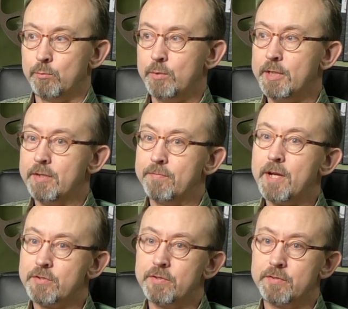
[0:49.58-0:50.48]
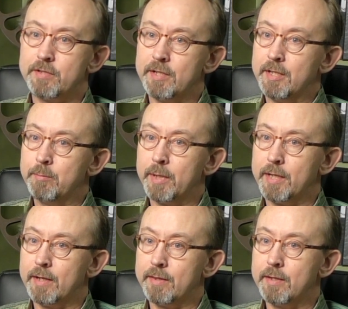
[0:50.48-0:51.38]
really infectious to
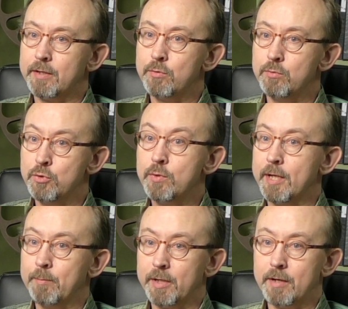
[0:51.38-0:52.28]
anybody, I think, who knew him.